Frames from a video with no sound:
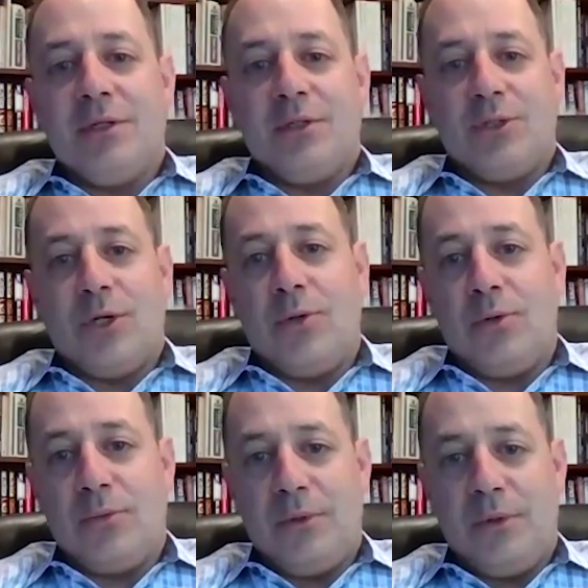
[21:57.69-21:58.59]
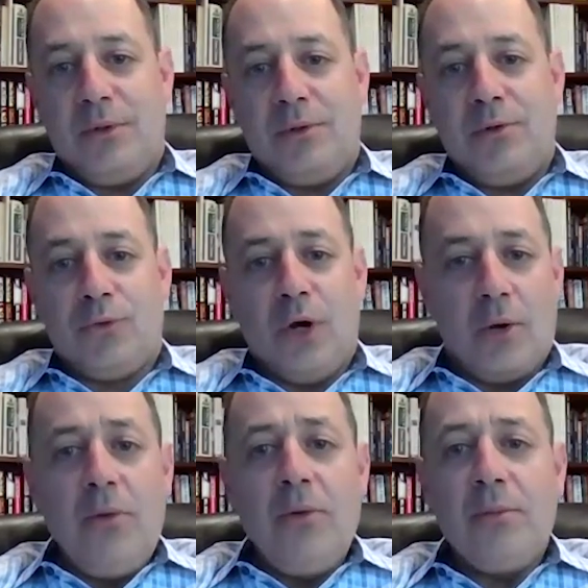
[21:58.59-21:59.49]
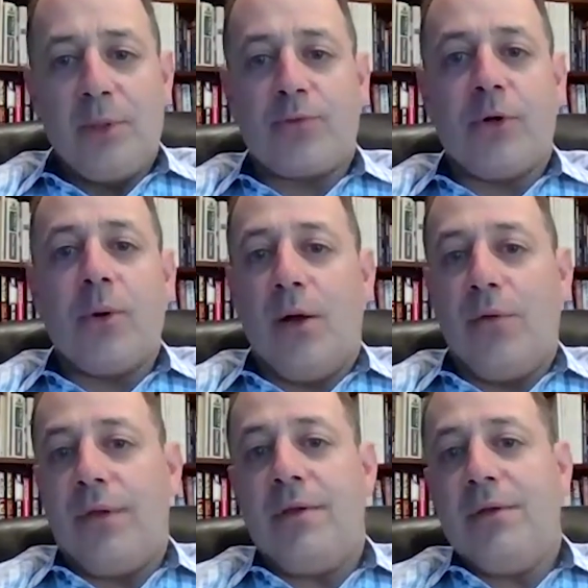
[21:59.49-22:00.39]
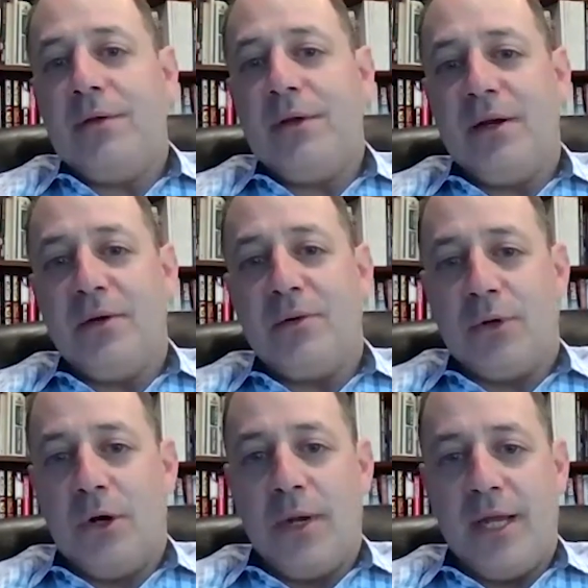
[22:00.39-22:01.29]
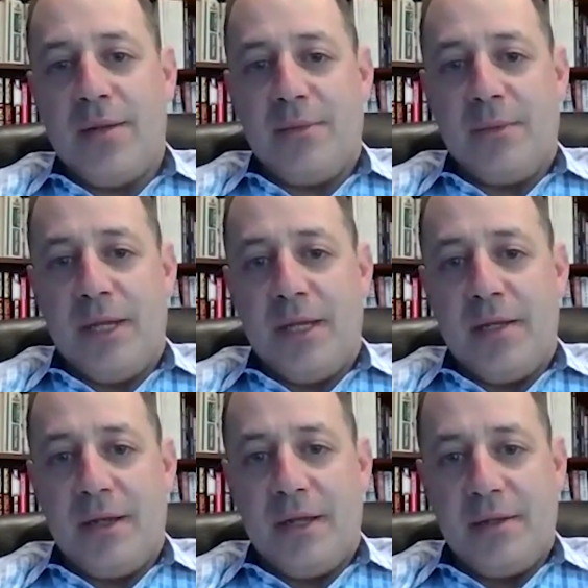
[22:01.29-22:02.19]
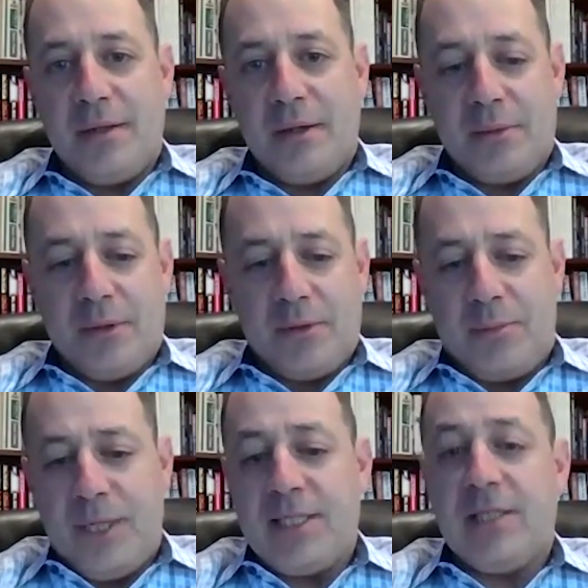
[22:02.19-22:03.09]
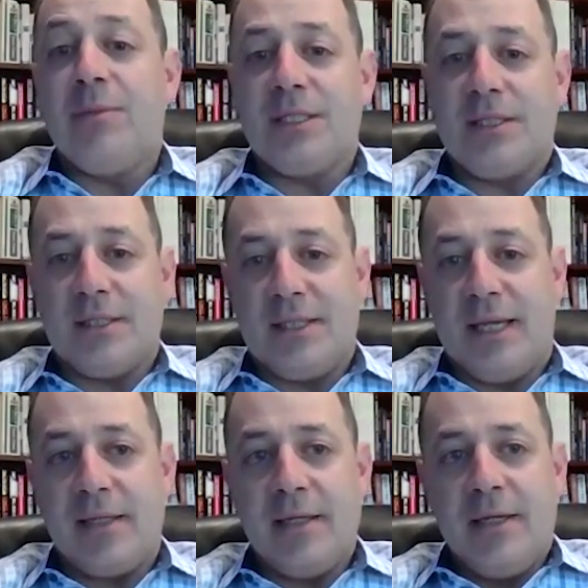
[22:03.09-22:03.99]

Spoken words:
So grow, but grow healthy. Grow in the piece of the business that